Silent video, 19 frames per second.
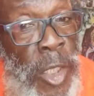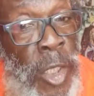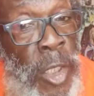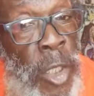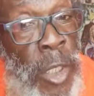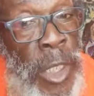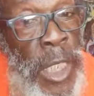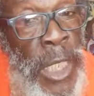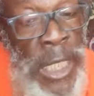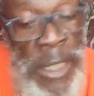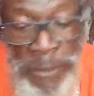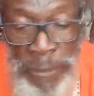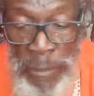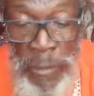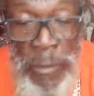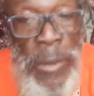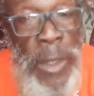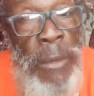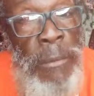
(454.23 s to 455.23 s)
Sunday,
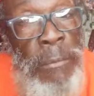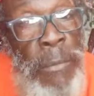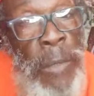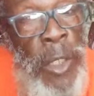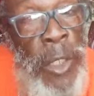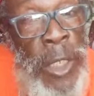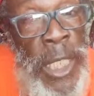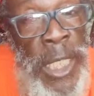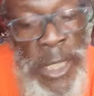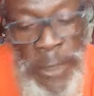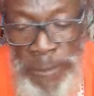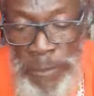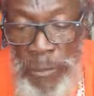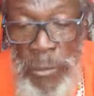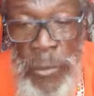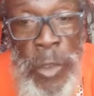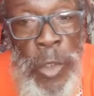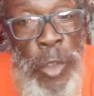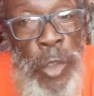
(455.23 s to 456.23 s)
Monday,
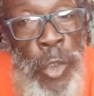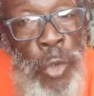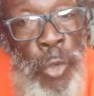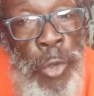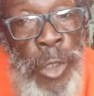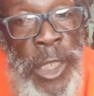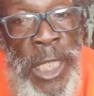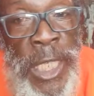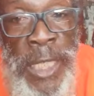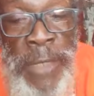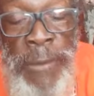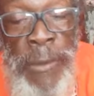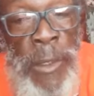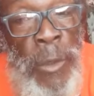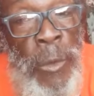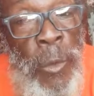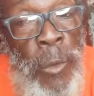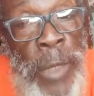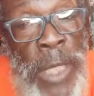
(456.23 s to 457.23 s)
Tuesday,
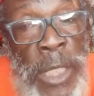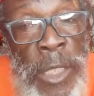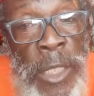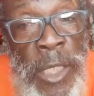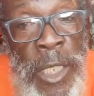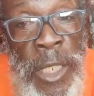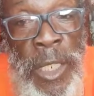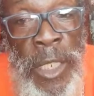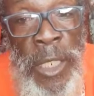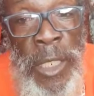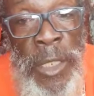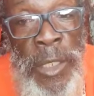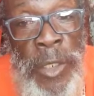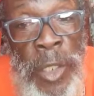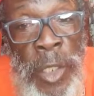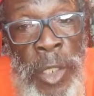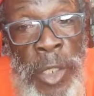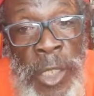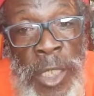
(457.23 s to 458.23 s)
Wednesday,
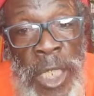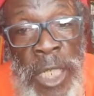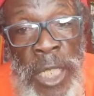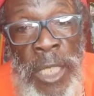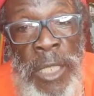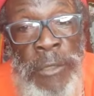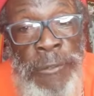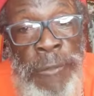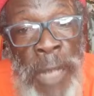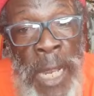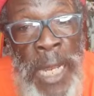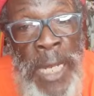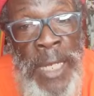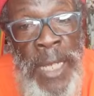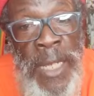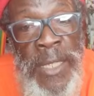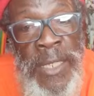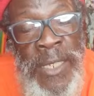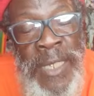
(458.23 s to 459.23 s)
Thursday,
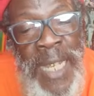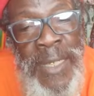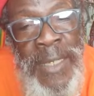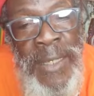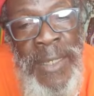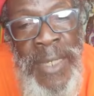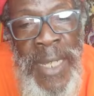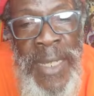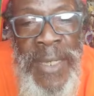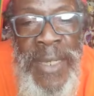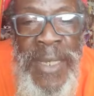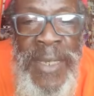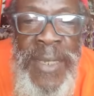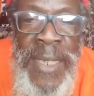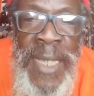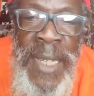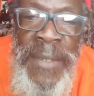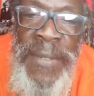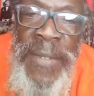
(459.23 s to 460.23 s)
Friday, Saturday is the
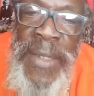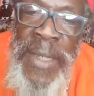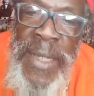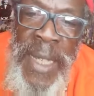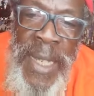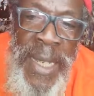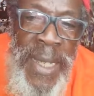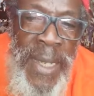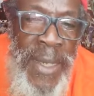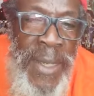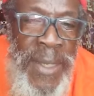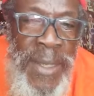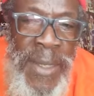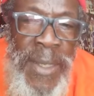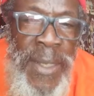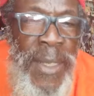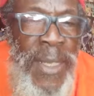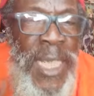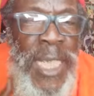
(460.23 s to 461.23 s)
seventh day.
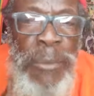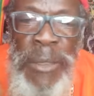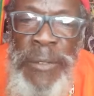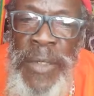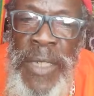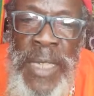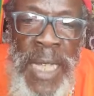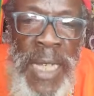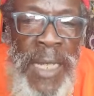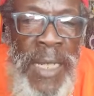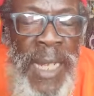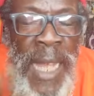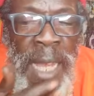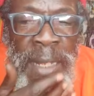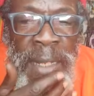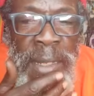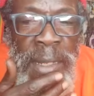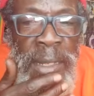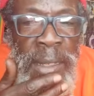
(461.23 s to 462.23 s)
You don't need me to tell you
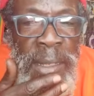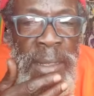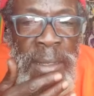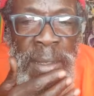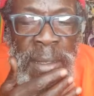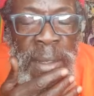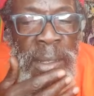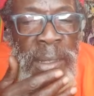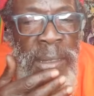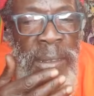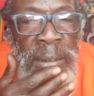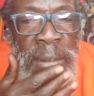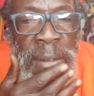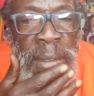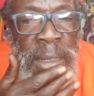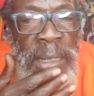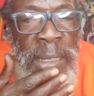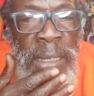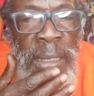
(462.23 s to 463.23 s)
that.
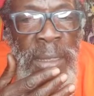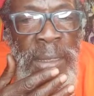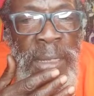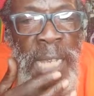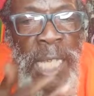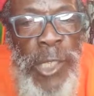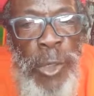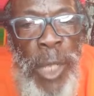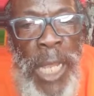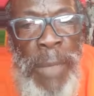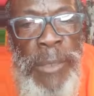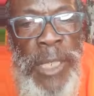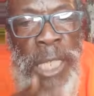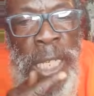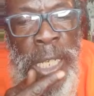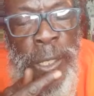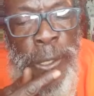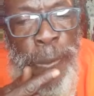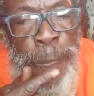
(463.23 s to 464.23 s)
That's why I'm
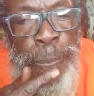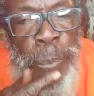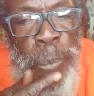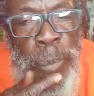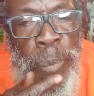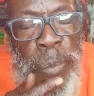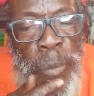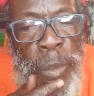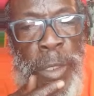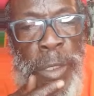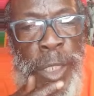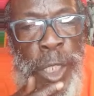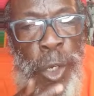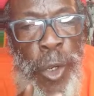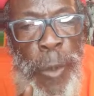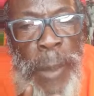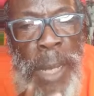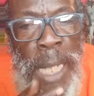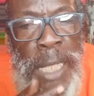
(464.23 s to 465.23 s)
saying,
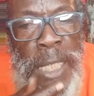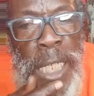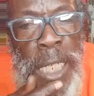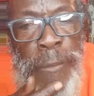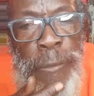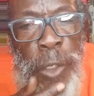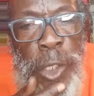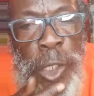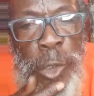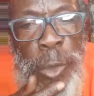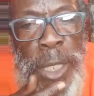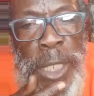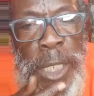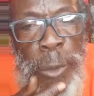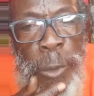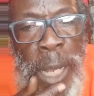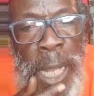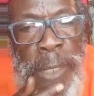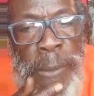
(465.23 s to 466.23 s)
Jeremiah 10 verse
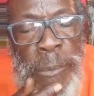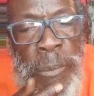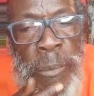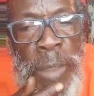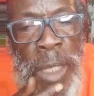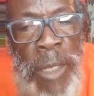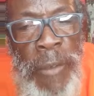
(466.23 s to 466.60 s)
21,